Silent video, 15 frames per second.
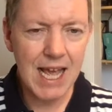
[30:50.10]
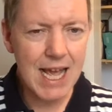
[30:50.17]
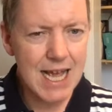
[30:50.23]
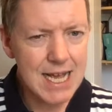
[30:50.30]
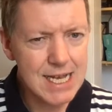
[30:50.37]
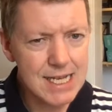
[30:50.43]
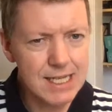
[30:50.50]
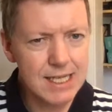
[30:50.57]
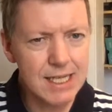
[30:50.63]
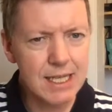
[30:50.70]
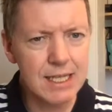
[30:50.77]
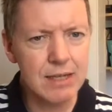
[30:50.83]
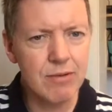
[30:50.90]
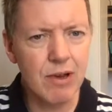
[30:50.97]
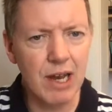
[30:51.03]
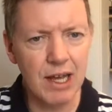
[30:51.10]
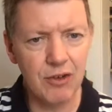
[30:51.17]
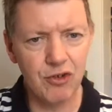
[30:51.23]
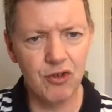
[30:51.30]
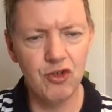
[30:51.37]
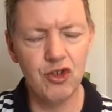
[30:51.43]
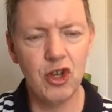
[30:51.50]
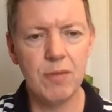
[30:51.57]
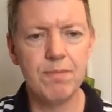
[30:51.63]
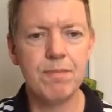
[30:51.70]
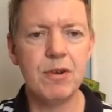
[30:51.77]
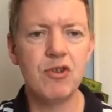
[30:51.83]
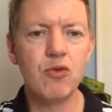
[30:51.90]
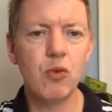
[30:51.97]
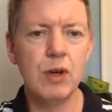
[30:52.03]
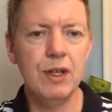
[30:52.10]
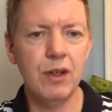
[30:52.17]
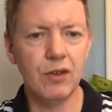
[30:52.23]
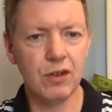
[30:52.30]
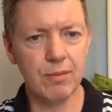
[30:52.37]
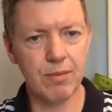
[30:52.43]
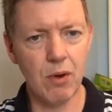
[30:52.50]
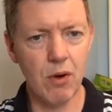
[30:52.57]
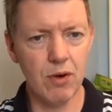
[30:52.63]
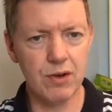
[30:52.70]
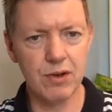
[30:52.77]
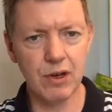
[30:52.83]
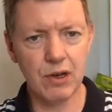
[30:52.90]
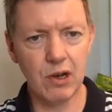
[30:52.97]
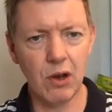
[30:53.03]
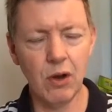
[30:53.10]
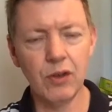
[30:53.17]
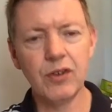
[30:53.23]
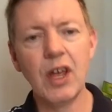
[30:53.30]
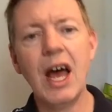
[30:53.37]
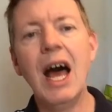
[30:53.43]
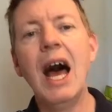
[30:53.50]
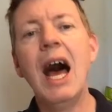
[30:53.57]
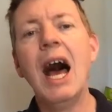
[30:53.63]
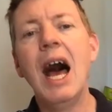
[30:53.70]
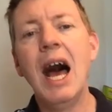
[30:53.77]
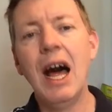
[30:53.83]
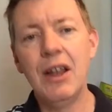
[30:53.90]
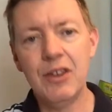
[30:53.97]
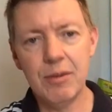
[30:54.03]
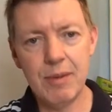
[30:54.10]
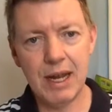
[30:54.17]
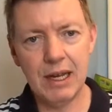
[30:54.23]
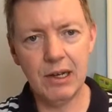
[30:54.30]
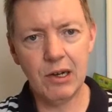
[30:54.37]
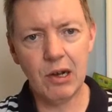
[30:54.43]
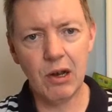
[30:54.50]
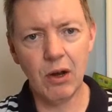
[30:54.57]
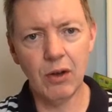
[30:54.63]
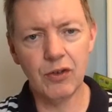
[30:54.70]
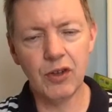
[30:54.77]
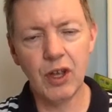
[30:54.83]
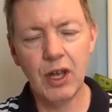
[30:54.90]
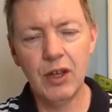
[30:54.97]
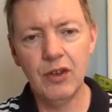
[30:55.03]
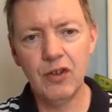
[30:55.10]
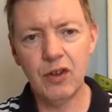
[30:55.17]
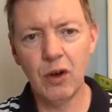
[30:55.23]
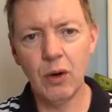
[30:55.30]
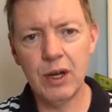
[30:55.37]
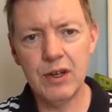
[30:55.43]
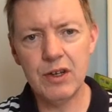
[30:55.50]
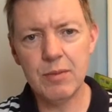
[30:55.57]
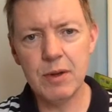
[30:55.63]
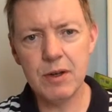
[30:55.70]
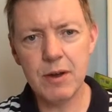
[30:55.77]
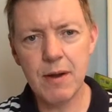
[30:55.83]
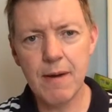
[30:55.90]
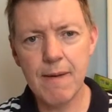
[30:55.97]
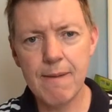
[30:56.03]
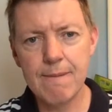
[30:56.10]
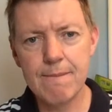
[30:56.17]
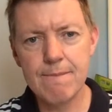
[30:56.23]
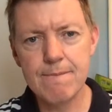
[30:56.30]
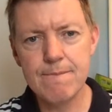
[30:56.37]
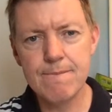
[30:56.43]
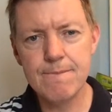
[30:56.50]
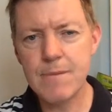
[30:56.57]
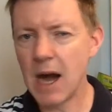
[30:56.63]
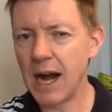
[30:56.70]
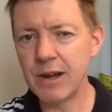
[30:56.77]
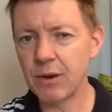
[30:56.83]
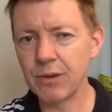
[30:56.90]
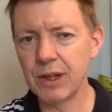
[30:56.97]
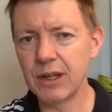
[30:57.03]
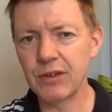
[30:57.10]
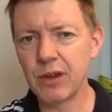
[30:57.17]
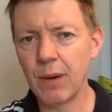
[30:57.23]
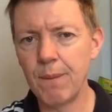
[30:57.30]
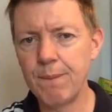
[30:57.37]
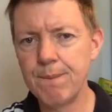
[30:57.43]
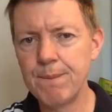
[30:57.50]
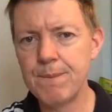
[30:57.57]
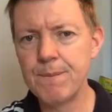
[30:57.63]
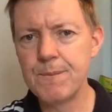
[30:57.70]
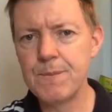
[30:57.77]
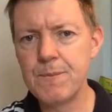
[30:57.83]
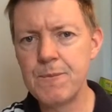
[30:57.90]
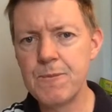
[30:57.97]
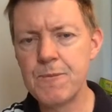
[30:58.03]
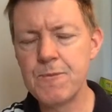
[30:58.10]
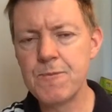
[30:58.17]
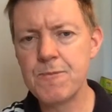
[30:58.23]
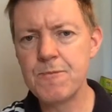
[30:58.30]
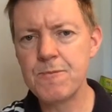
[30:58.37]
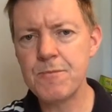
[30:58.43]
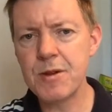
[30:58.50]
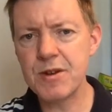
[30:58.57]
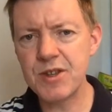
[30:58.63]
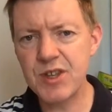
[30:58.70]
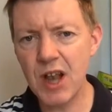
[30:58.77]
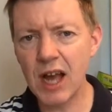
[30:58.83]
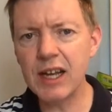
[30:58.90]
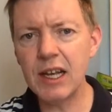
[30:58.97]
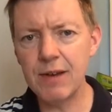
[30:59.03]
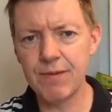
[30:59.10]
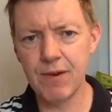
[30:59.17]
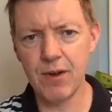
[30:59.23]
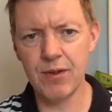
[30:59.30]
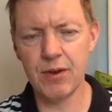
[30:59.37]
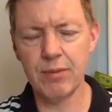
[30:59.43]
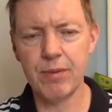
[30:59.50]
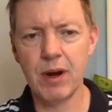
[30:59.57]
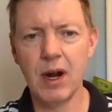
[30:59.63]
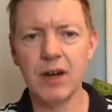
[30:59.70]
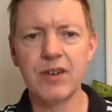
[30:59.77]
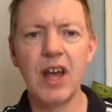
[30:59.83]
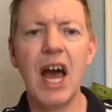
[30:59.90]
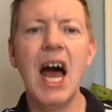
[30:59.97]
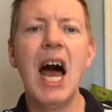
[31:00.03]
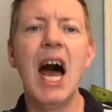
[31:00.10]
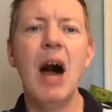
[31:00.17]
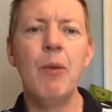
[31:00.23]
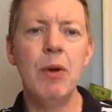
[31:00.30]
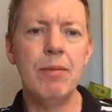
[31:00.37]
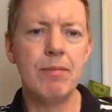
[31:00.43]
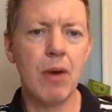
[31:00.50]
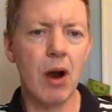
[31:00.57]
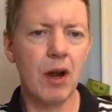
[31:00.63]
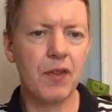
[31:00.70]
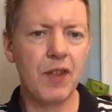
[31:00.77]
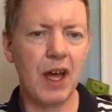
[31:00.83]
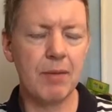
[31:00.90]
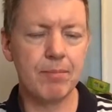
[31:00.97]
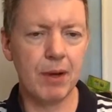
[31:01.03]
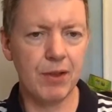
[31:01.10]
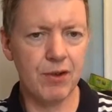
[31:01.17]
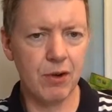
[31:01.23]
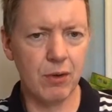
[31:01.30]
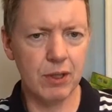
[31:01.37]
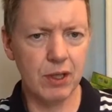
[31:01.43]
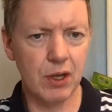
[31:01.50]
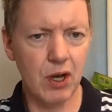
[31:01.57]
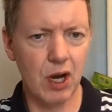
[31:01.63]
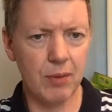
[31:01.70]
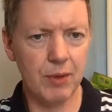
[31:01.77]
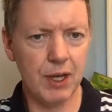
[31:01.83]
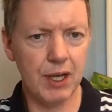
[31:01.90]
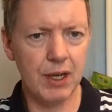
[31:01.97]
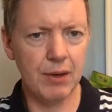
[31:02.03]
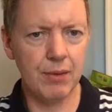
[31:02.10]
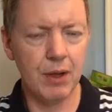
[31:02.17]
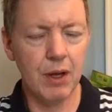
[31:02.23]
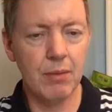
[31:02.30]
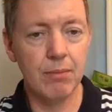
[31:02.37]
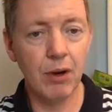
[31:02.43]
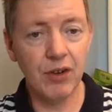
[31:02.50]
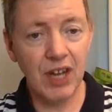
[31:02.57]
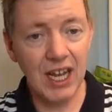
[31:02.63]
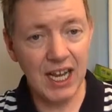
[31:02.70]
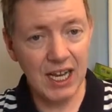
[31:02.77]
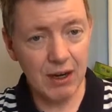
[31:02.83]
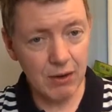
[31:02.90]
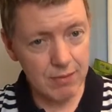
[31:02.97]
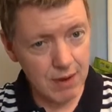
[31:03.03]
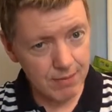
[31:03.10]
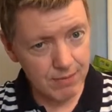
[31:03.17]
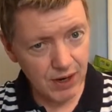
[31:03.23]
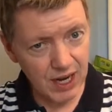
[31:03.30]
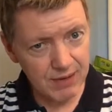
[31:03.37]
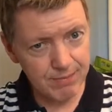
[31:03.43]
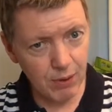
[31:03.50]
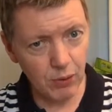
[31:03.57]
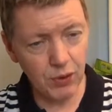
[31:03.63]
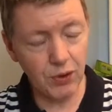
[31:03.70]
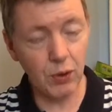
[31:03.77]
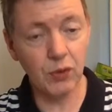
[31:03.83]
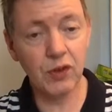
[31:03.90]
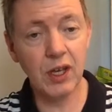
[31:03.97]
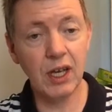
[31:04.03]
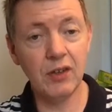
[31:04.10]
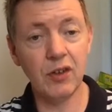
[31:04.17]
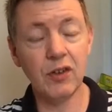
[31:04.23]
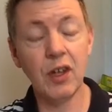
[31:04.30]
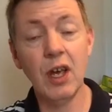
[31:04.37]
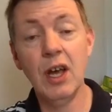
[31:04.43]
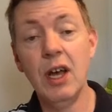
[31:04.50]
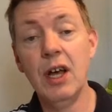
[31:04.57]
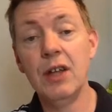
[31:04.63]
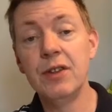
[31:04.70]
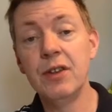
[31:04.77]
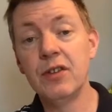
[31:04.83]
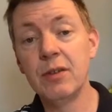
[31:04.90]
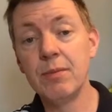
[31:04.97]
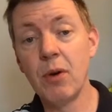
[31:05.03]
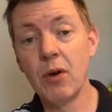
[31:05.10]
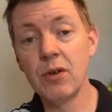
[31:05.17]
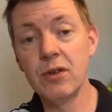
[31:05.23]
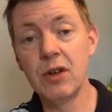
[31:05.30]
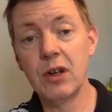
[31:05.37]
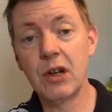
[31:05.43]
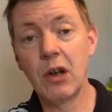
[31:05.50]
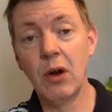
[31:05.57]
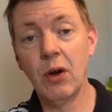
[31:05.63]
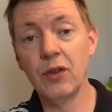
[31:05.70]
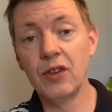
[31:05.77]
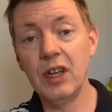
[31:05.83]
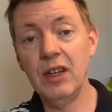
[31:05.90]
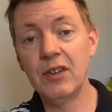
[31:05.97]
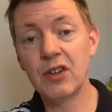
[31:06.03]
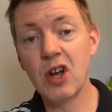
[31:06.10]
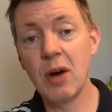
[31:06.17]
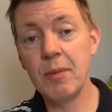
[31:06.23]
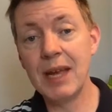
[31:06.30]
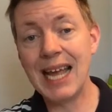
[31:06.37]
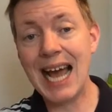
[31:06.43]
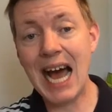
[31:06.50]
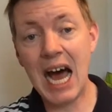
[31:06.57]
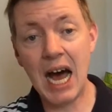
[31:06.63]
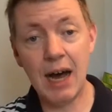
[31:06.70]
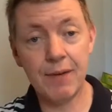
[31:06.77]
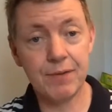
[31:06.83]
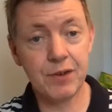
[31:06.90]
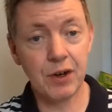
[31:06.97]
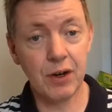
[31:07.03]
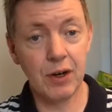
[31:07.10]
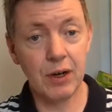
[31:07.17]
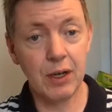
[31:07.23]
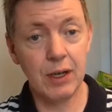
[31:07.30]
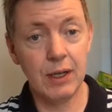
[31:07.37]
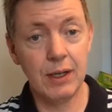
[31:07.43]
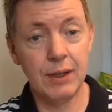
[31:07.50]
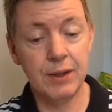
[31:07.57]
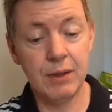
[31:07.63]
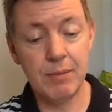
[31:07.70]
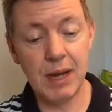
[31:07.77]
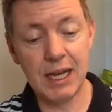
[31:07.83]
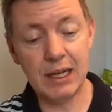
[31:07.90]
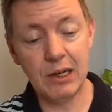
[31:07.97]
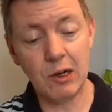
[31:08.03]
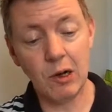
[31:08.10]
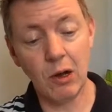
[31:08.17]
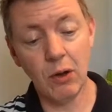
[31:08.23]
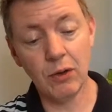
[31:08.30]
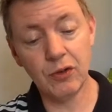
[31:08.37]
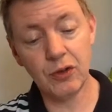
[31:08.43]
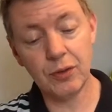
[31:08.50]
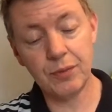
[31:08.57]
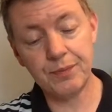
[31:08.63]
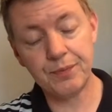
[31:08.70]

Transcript: Is the relationship between the subordinate clause and the main clause so intimate? I don't think so. They're slightly further apart, and we mark that by throwing the comma in. But remember, in both of those cases, the subordinate clause is coming after the main clause.